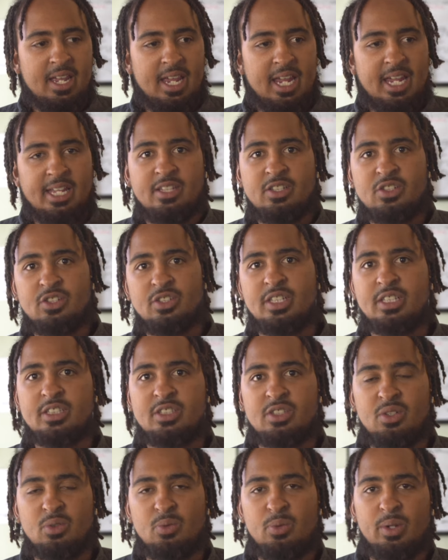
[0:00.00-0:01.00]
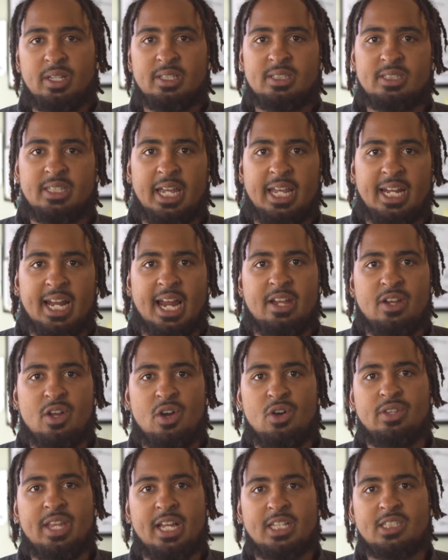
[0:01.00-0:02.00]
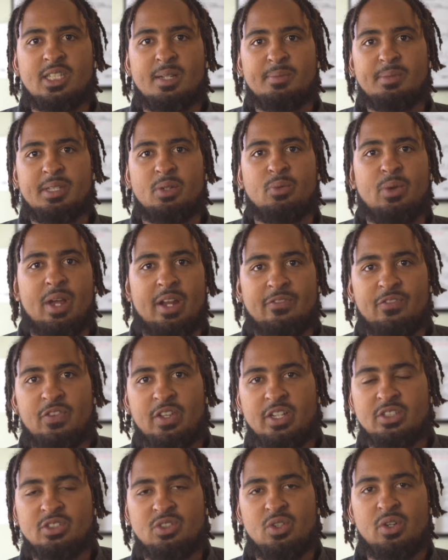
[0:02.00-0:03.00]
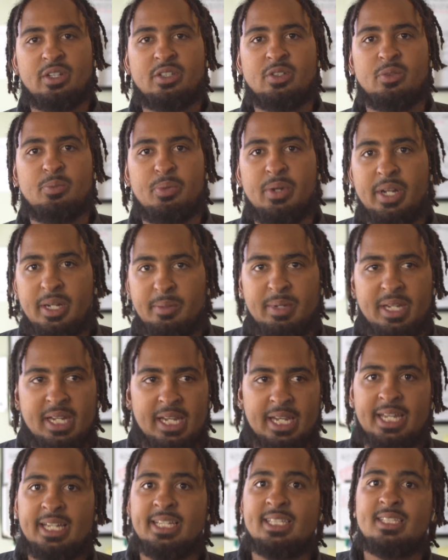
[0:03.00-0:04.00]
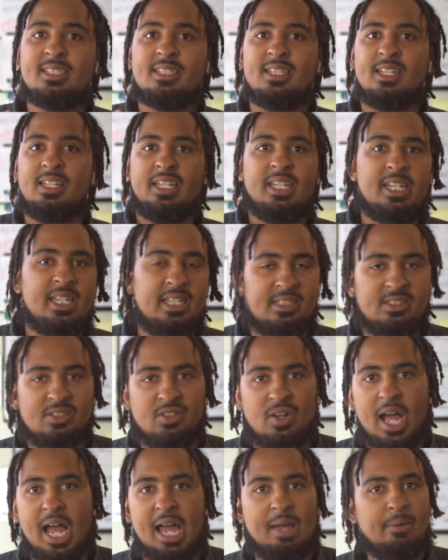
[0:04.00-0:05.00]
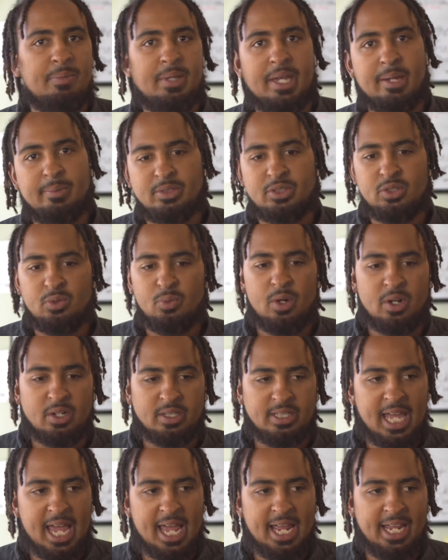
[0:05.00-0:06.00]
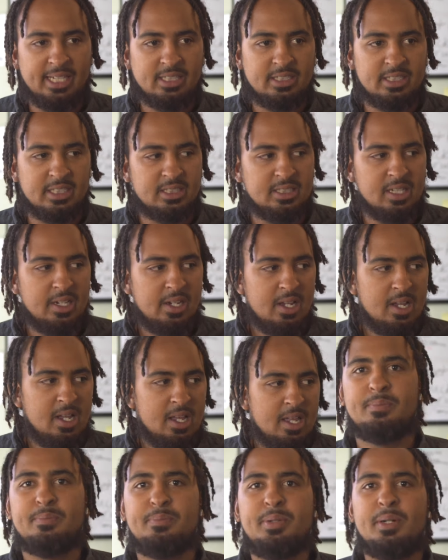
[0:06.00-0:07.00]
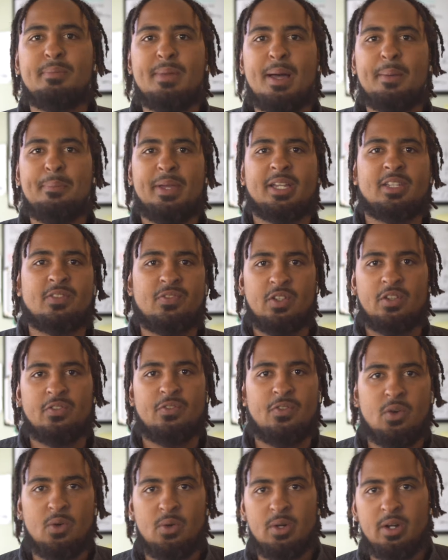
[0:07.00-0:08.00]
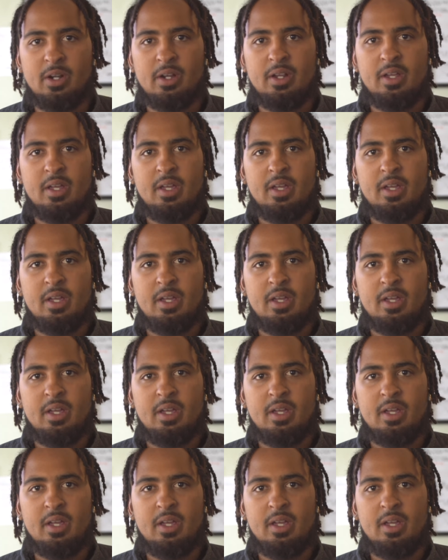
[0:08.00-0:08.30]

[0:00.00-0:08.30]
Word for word: in the traditional real estate. And I know that's something Redfin is going to bring me is the lead. So I'll be able to work that and just put my best foot forward.